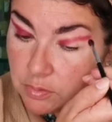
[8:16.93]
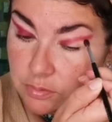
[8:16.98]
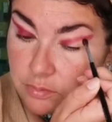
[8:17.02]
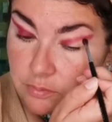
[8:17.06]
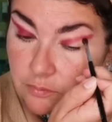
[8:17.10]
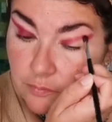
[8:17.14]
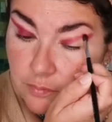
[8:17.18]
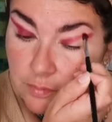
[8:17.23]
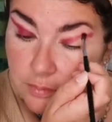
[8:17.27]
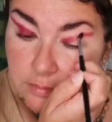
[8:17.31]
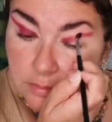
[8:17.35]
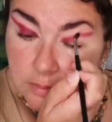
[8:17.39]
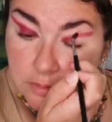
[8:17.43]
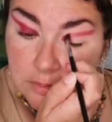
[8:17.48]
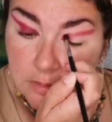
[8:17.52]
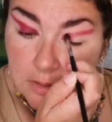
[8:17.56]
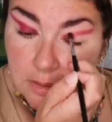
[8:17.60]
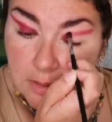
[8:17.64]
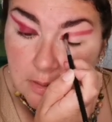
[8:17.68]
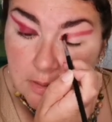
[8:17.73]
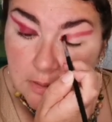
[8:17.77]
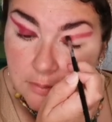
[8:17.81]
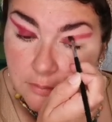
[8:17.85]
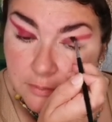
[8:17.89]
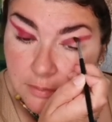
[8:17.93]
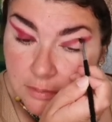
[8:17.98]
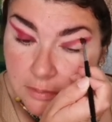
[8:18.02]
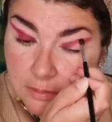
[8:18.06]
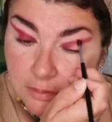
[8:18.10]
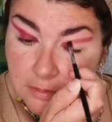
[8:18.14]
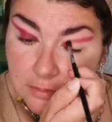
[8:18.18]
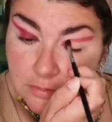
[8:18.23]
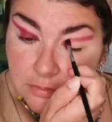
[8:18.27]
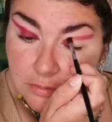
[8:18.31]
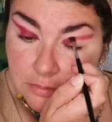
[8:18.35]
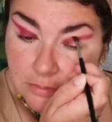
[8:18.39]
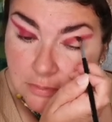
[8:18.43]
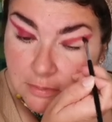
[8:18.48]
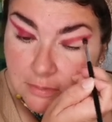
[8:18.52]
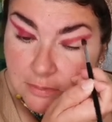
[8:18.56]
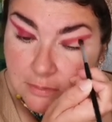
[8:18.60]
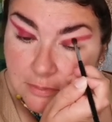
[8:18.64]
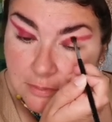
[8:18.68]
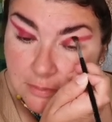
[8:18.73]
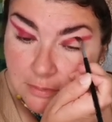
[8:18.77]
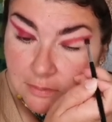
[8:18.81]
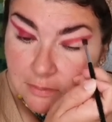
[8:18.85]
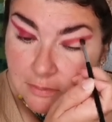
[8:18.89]
birdie feather. I really
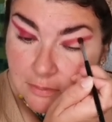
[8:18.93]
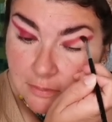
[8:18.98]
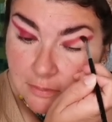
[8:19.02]
enjoy